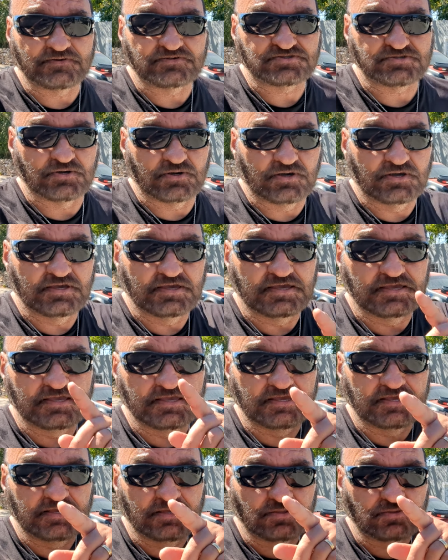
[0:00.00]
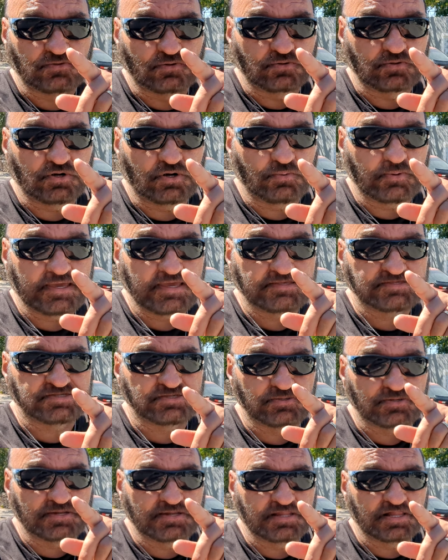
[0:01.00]
So don't go away. See
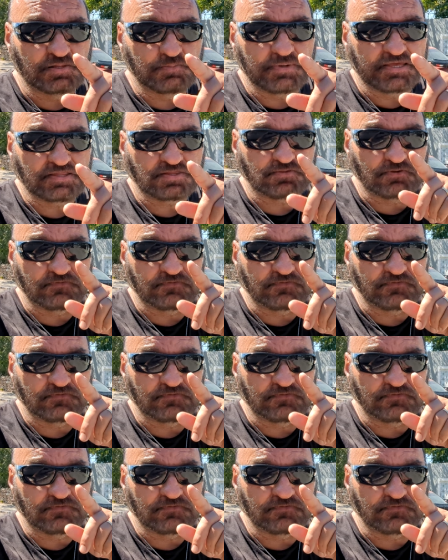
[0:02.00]
you in a little bit.